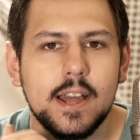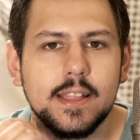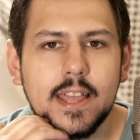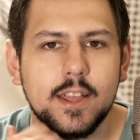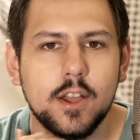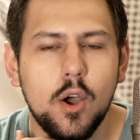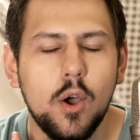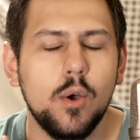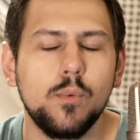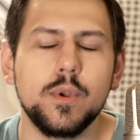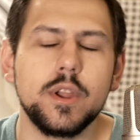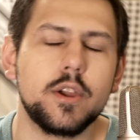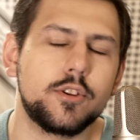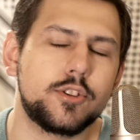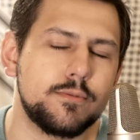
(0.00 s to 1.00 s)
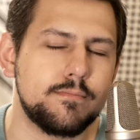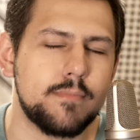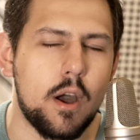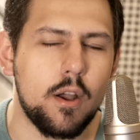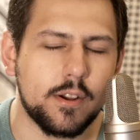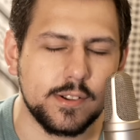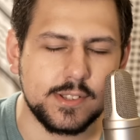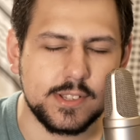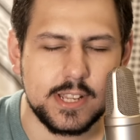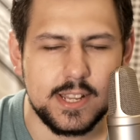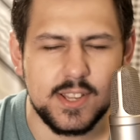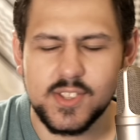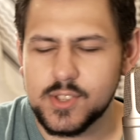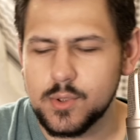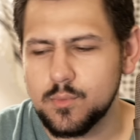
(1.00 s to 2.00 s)
Like, oh, we are
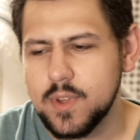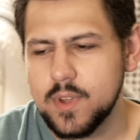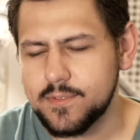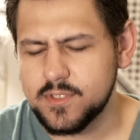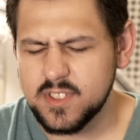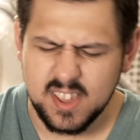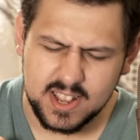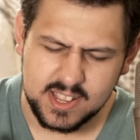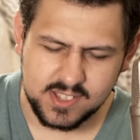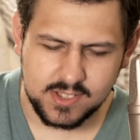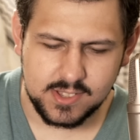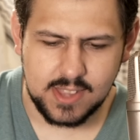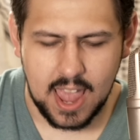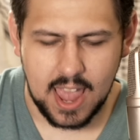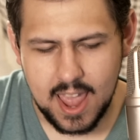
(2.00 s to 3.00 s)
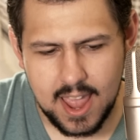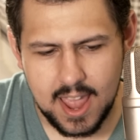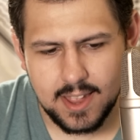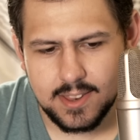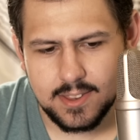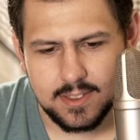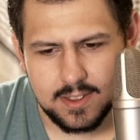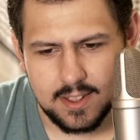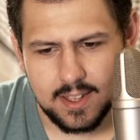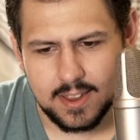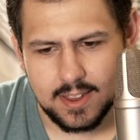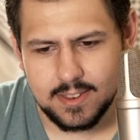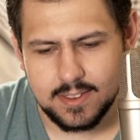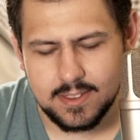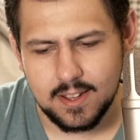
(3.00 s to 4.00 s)
democracies and we have to take a stand
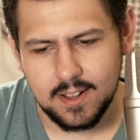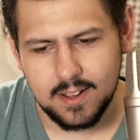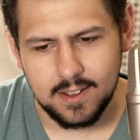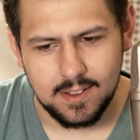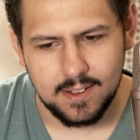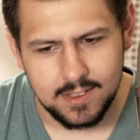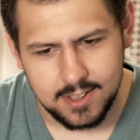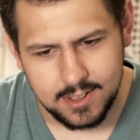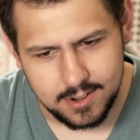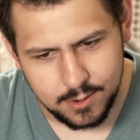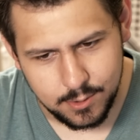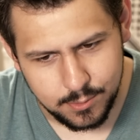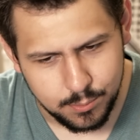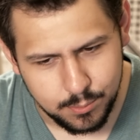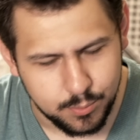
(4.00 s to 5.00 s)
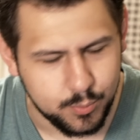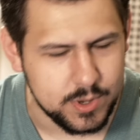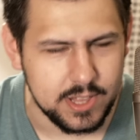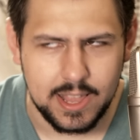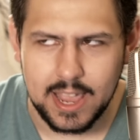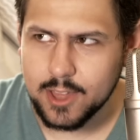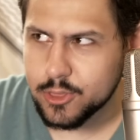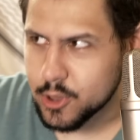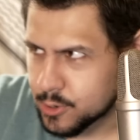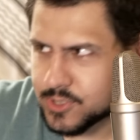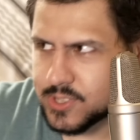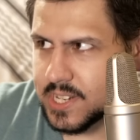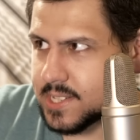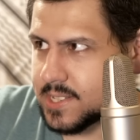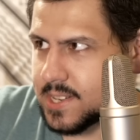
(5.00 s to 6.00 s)
and, you know, we like
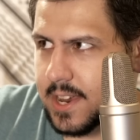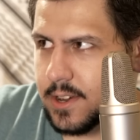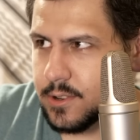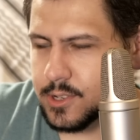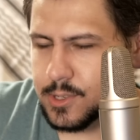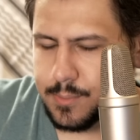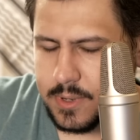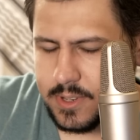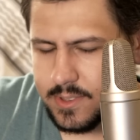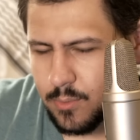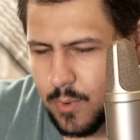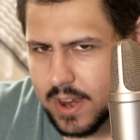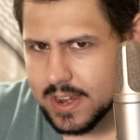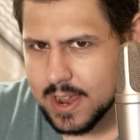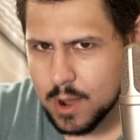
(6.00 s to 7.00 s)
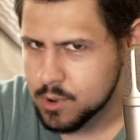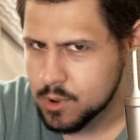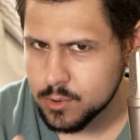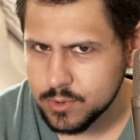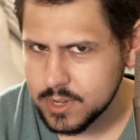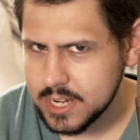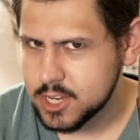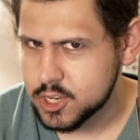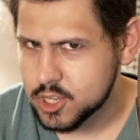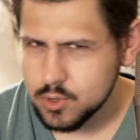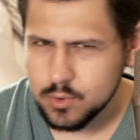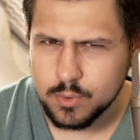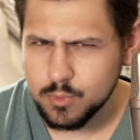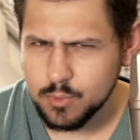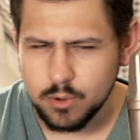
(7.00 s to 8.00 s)
those dictators, but right now we don't need
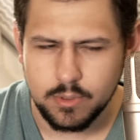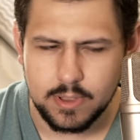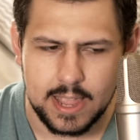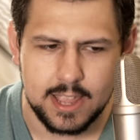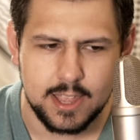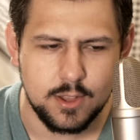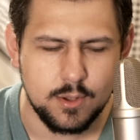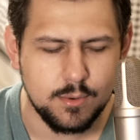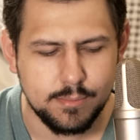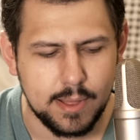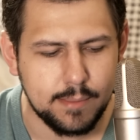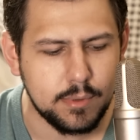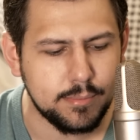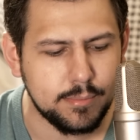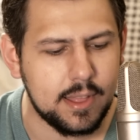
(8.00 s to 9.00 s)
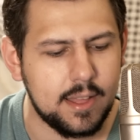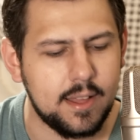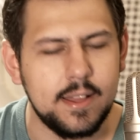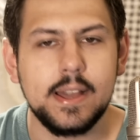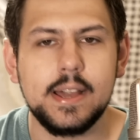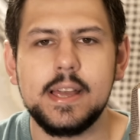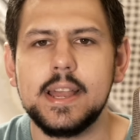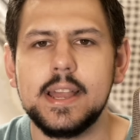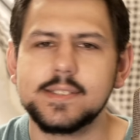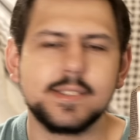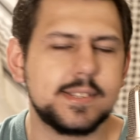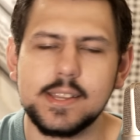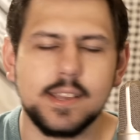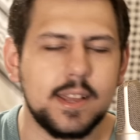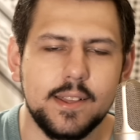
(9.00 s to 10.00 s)
you and we don't like you, and blah, blah, blah.
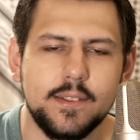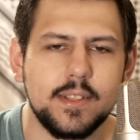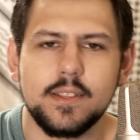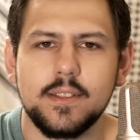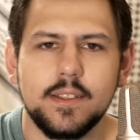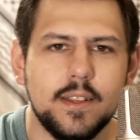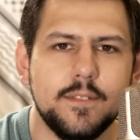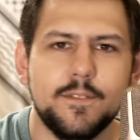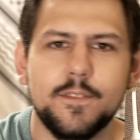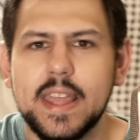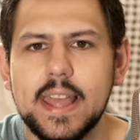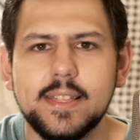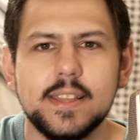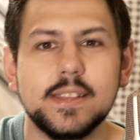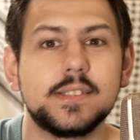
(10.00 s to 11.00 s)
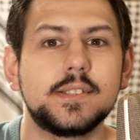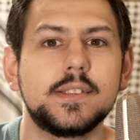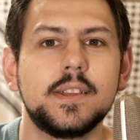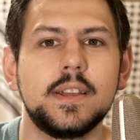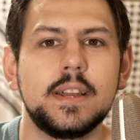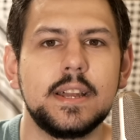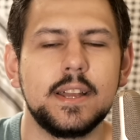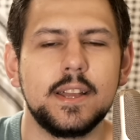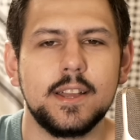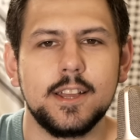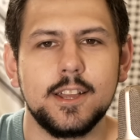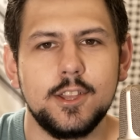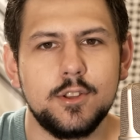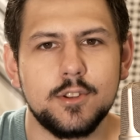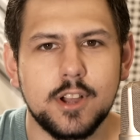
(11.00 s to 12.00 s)
Forget this.
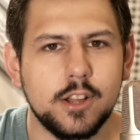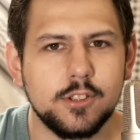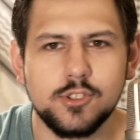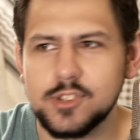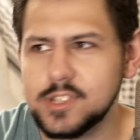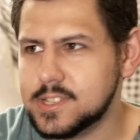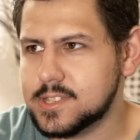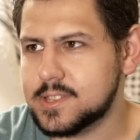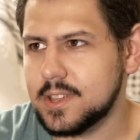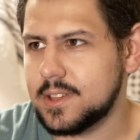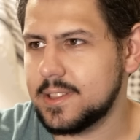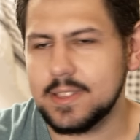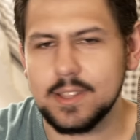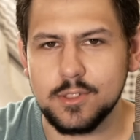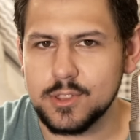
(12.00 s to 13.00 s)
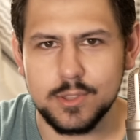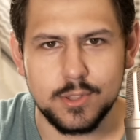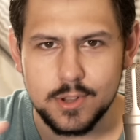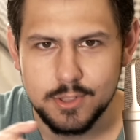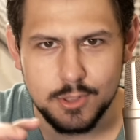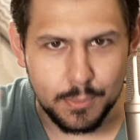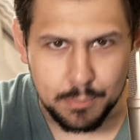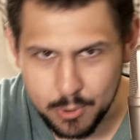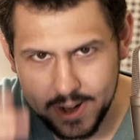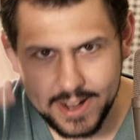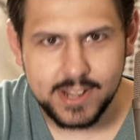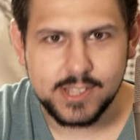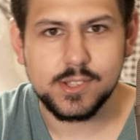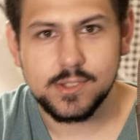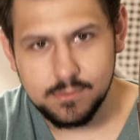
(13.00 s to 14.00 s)
You know, countries, the
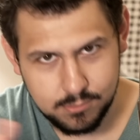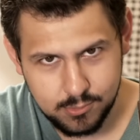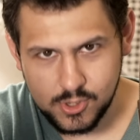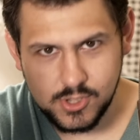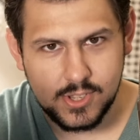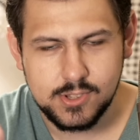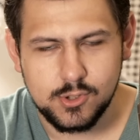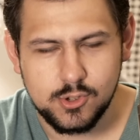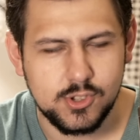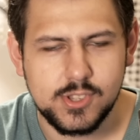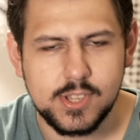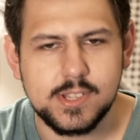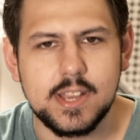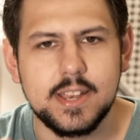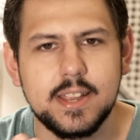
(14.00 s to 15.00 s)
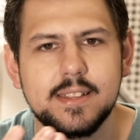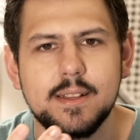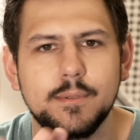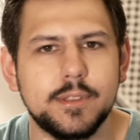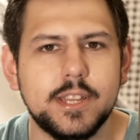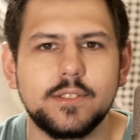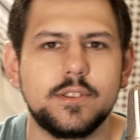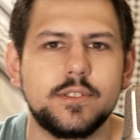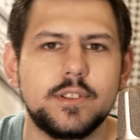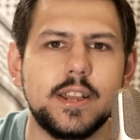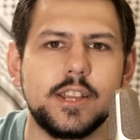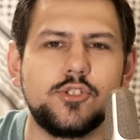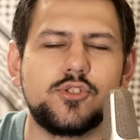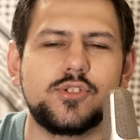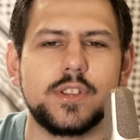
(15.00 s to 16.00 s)
BRICS, just as an example, they're
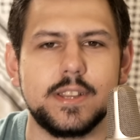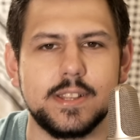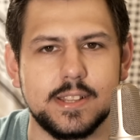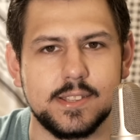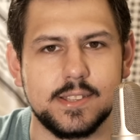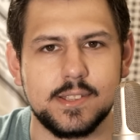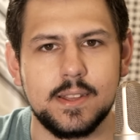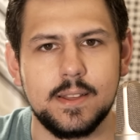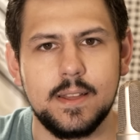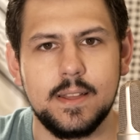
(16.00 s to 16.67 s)
not interested in this.